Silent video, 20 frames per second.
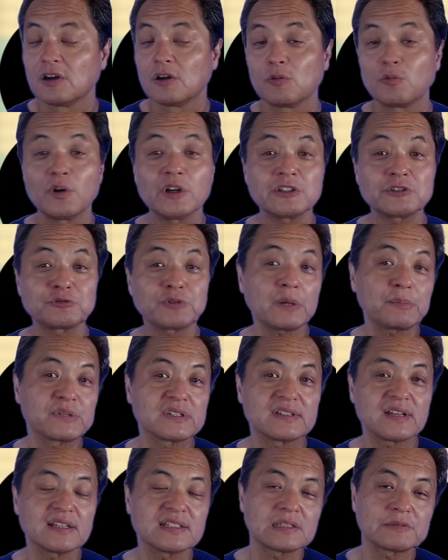which
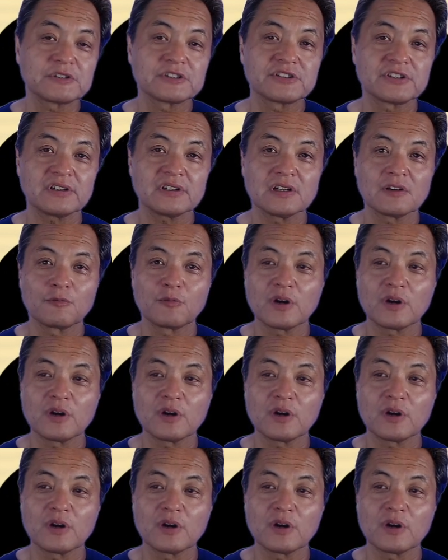represents a return of